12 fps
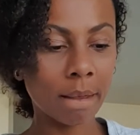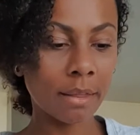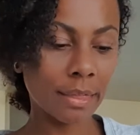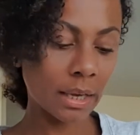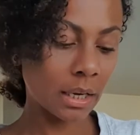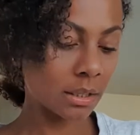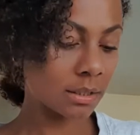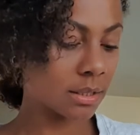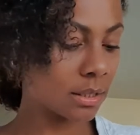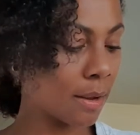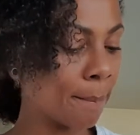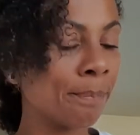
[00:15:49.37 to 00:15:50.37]

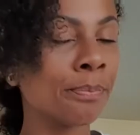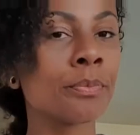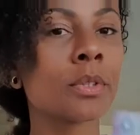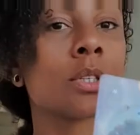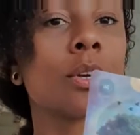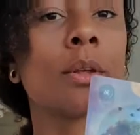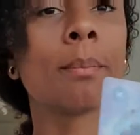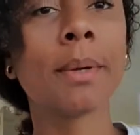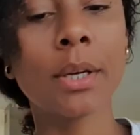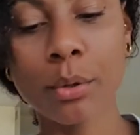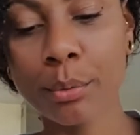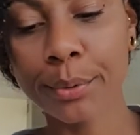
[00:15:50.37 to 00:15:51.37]
things. So the
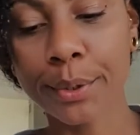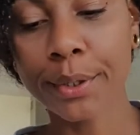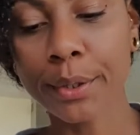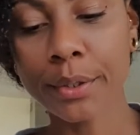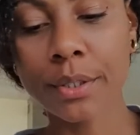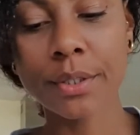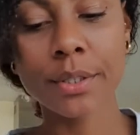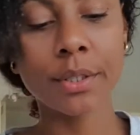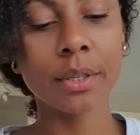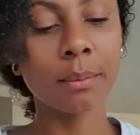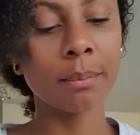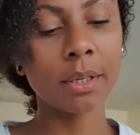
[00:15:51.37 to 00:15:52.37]
middle world, they're still
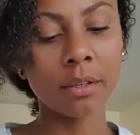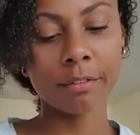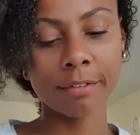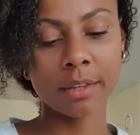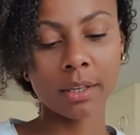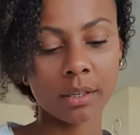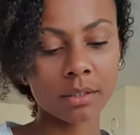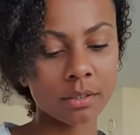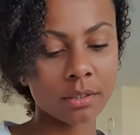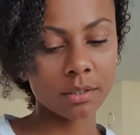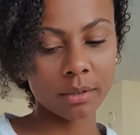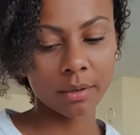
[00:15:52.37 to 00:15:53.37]
in the middle of things.